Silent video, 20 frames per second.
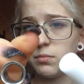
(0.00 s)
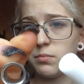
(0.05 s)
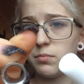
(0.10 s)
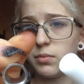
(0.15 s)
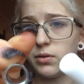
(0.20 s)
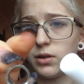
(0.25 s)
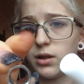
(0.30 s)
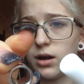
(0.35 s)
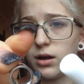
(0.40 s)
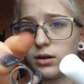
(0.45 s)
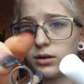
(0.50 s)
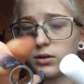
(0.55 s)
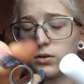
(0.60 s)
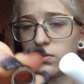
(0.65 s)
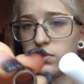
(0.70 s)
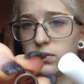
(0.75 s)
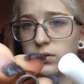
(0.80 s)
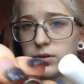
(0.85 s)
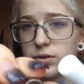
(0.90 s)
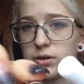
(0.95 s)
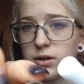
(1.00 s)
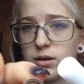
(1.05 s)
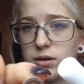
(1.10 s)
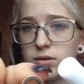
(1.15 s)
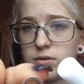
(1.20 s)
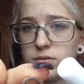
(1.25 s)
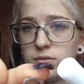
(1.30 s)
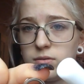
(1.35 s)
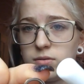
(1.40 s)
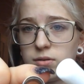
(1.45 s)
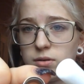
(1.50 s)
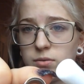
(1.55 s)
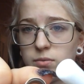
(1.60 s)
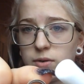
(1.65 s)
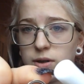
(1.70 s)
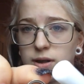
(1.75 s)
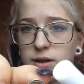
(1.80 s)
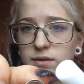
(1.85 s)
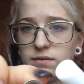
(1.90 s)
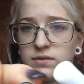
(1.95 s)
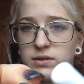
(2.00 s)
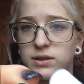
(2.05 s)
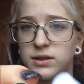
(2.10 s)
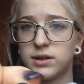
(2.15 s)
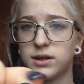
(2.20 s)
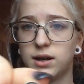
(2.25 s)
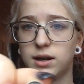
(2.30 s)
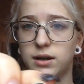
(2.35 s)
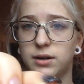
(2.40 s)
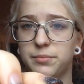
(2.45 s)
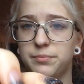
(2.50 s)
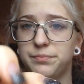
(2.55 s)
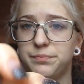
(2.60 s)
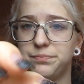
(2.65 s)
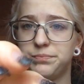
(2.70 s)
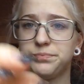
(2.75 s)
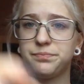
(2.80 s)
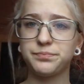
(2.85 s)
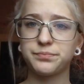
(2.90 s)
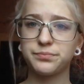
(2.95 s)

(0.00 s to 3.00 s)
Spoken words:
plug or tunnel or whatever.